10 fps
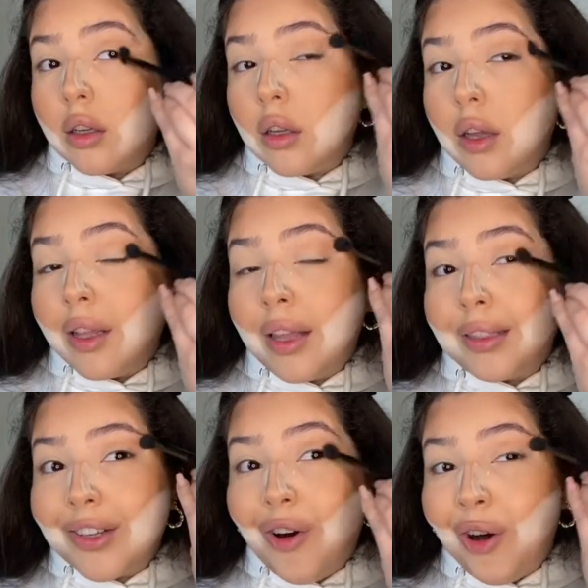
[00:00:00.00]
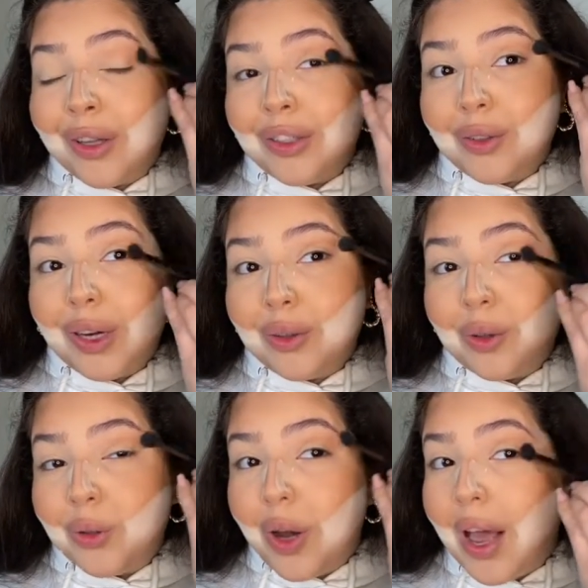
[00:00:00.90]
And that's all I do. I don't
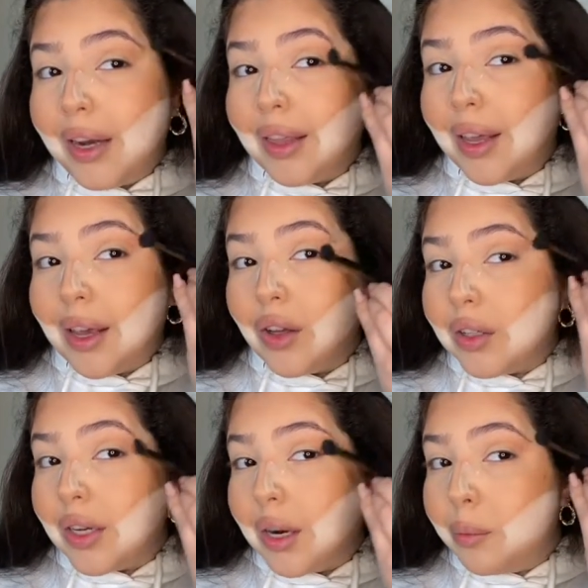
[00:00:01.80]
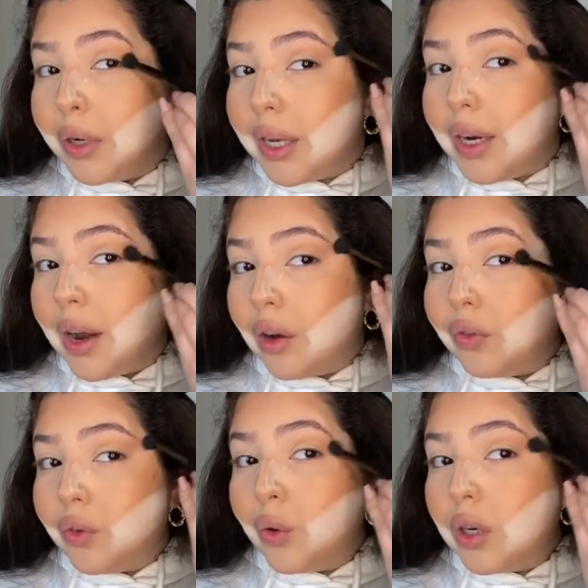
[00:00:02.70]
know anything else. And I bring it out, of
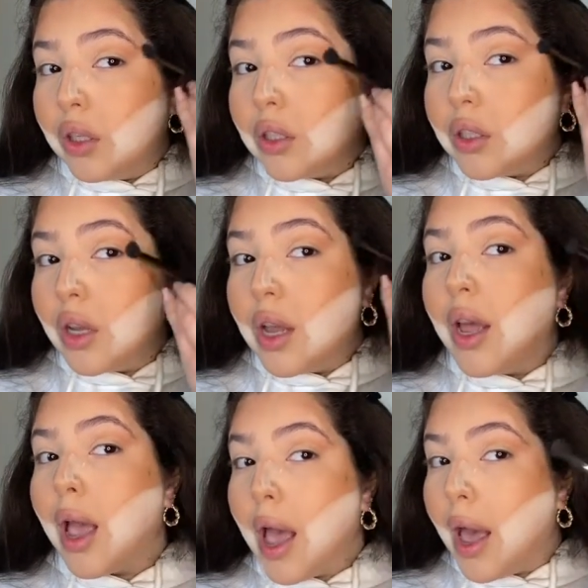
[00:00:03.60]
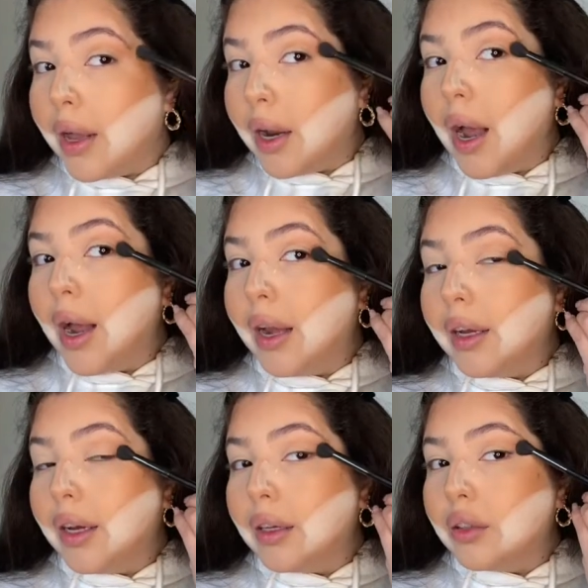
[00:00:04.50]
course. And
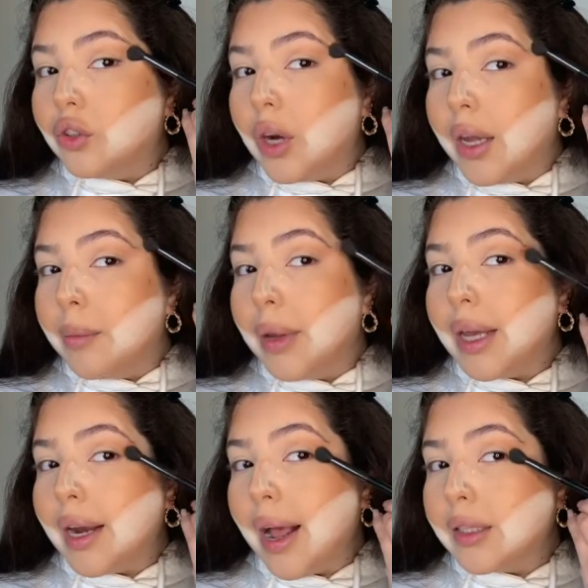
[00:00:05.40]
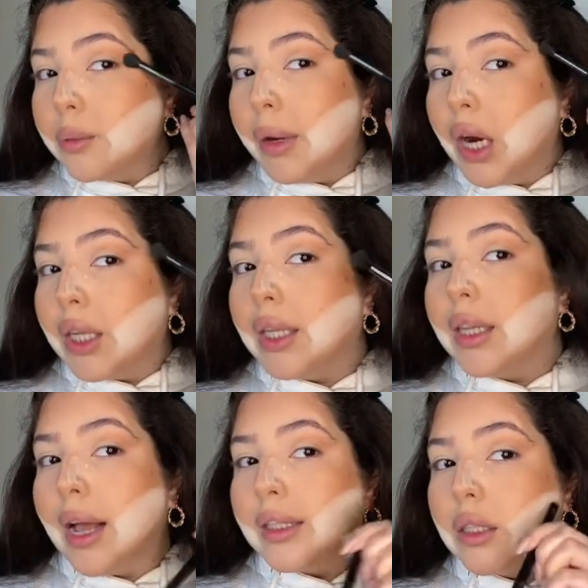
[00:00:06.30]
I try to make it as parallel
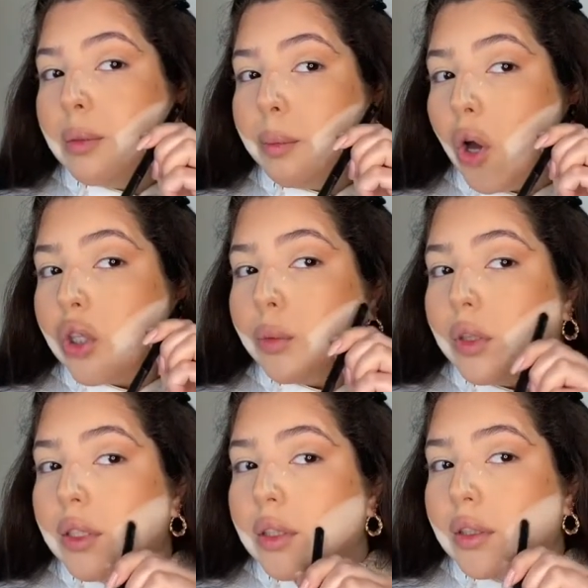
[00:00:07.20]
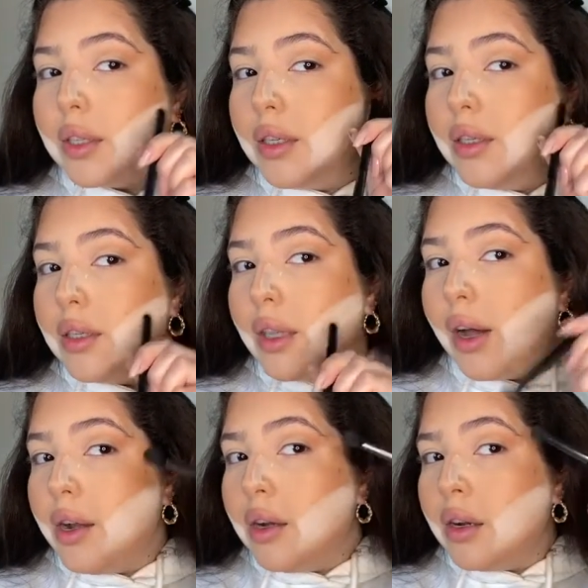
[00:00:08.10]
as possible to this
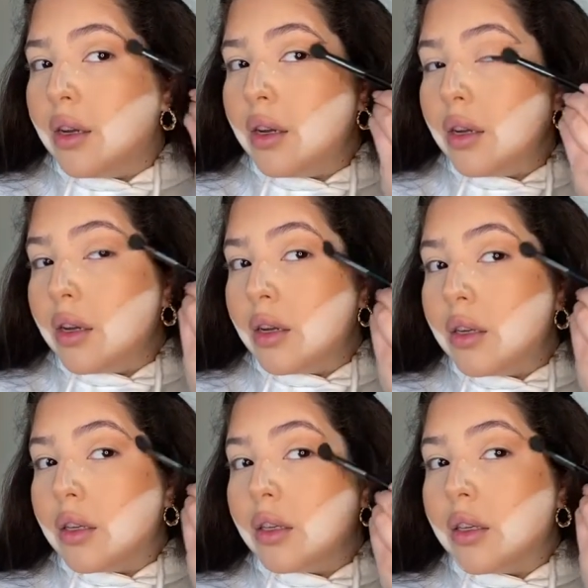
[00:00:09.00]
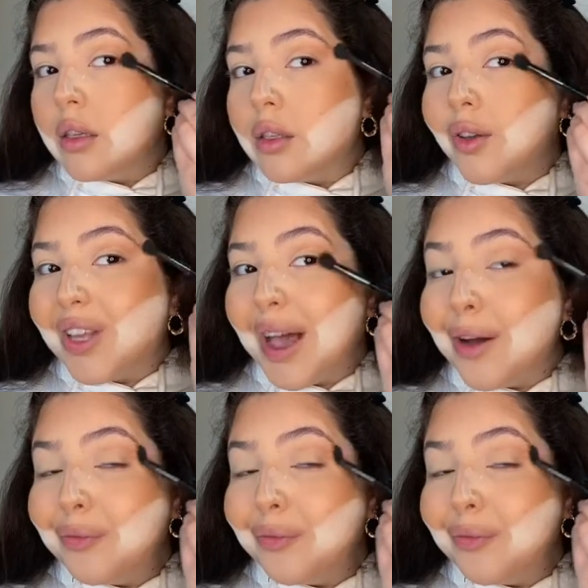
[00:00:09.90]
line. So yeah,